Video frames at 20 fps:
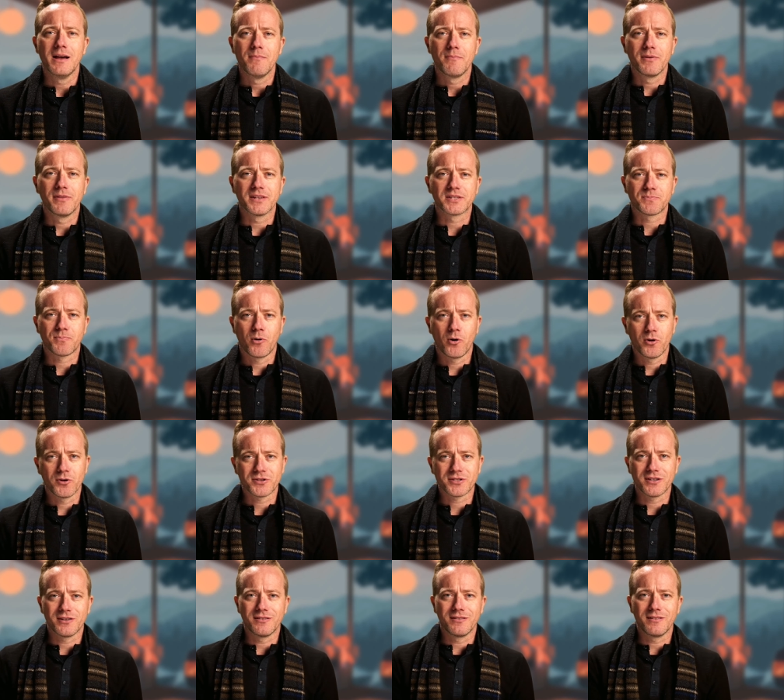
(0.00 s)
but this
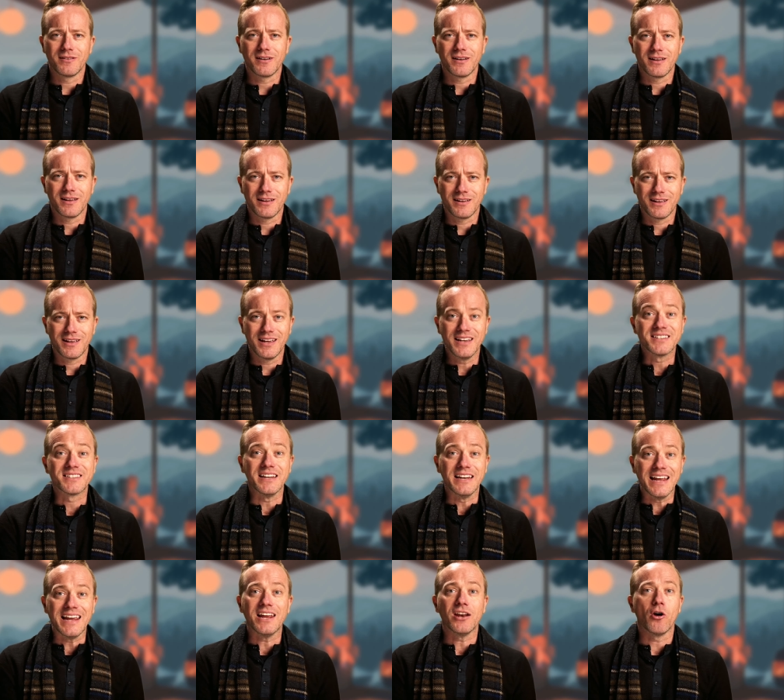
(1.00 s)
person
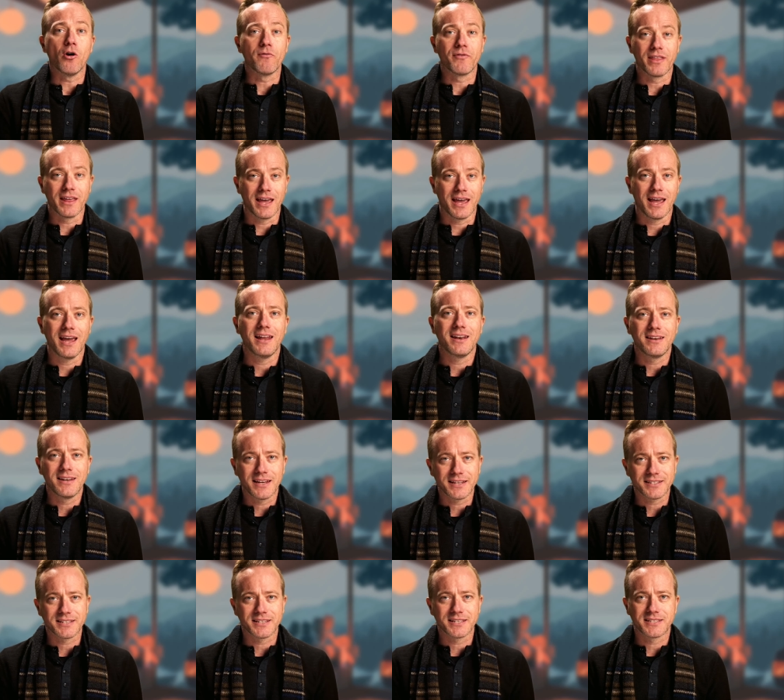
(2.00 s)
isn't in over their head
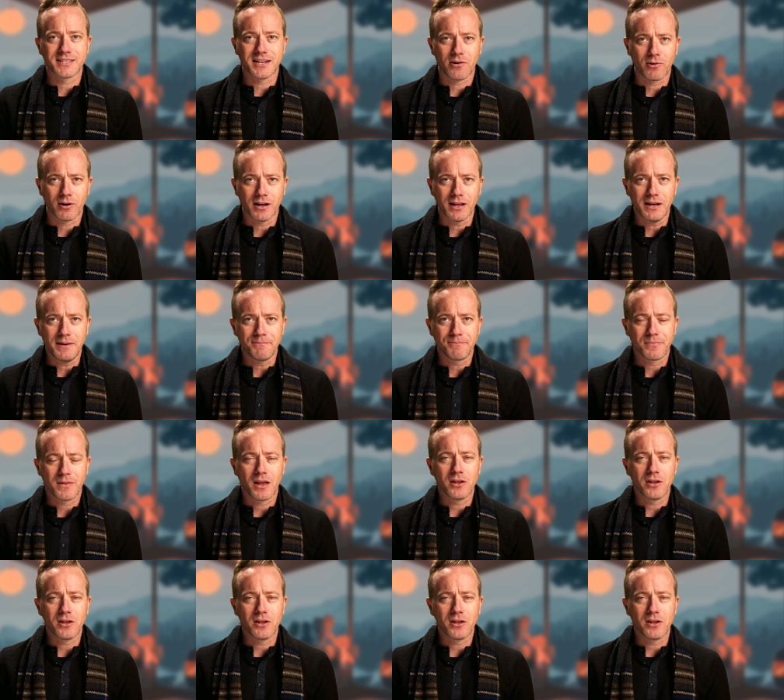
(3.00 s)
necessarily,